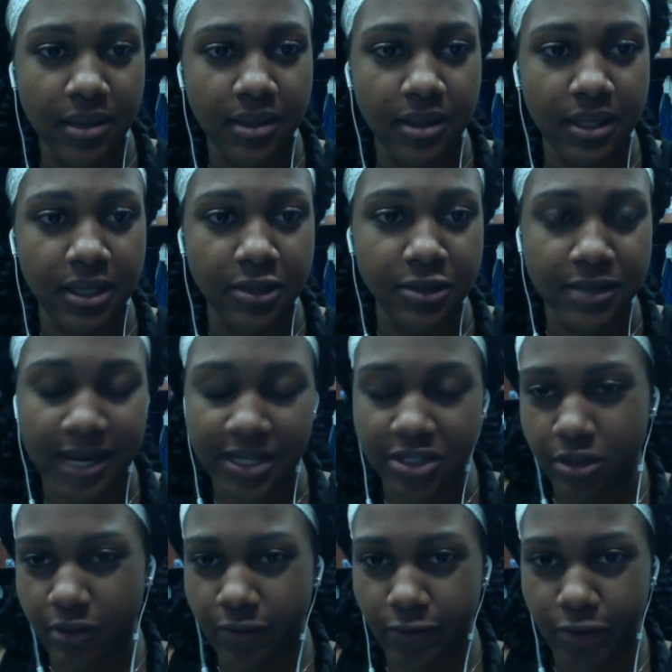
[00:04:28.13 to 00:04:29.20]
the
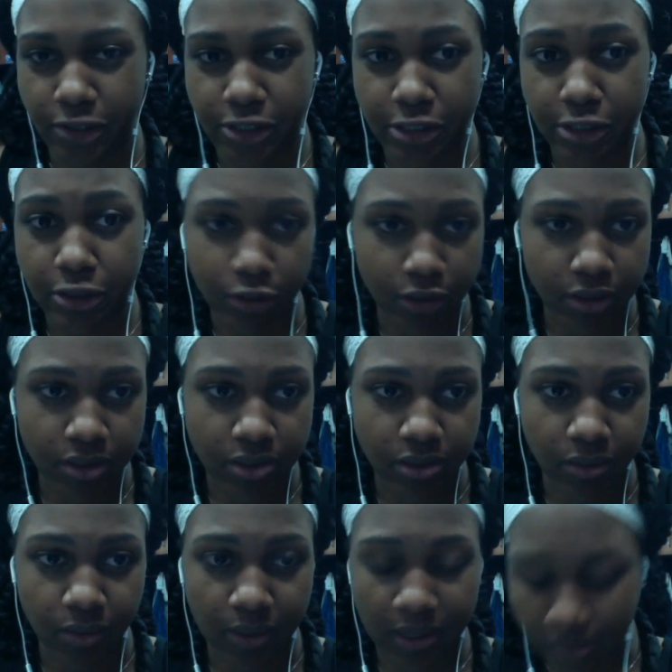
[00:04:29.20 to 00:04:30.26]
international version looks
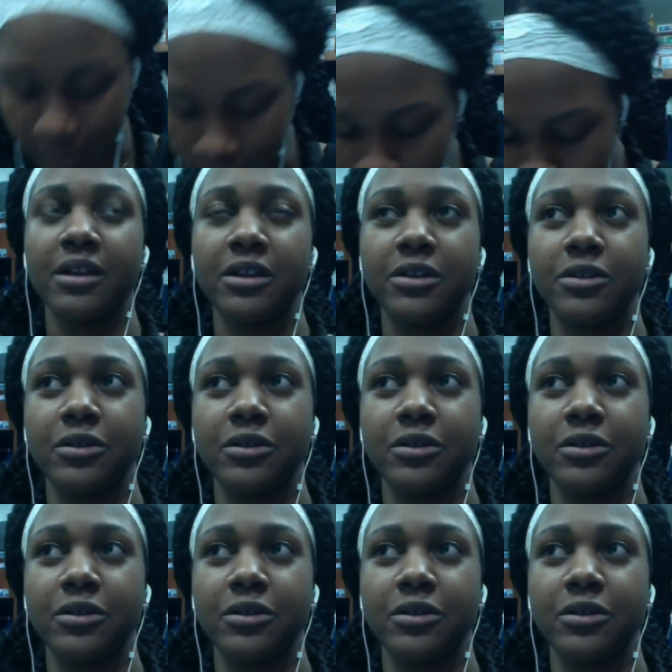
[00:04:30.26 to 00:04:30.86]
the way it looks.